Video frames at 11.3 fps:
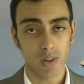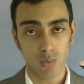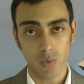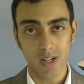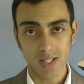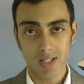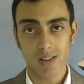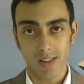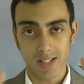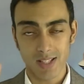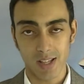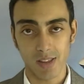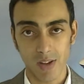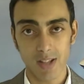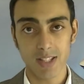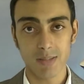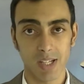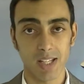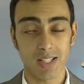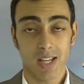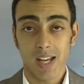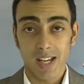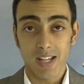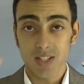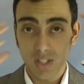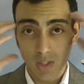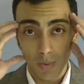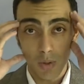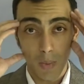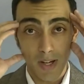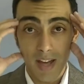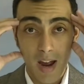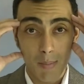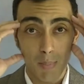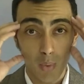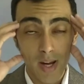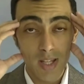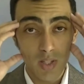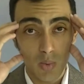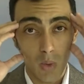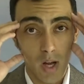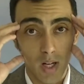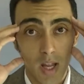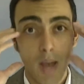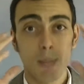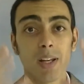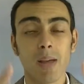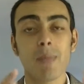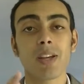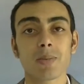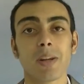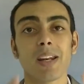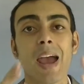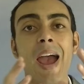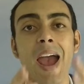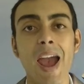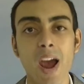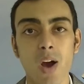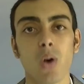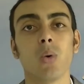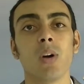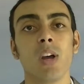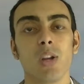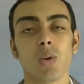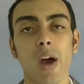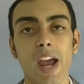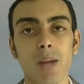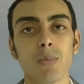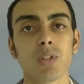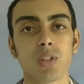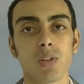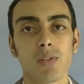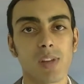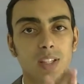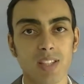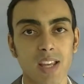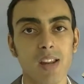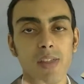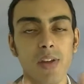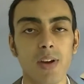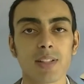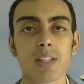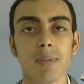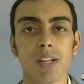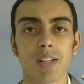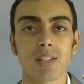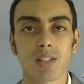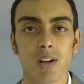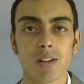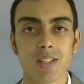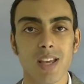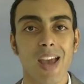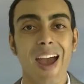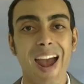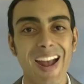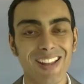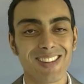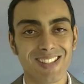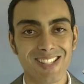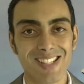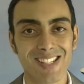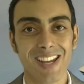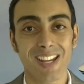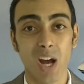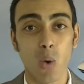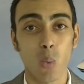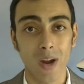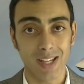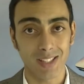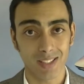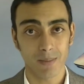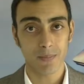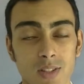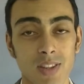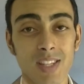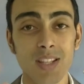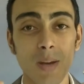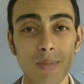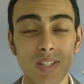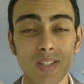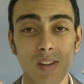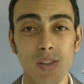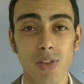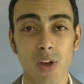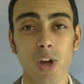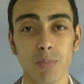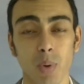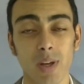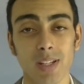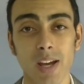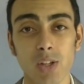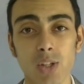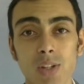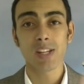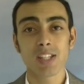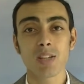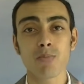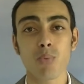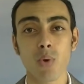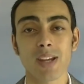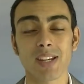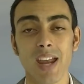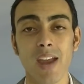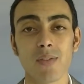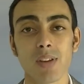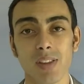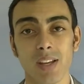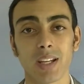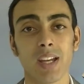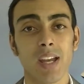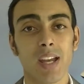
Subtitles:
and the reason that they say 30 minutes is to do with the way that our brains work. But let me explain how you're able to do things in 30-minute slots and stay awake. So this comes into the third point. Now you need to break everything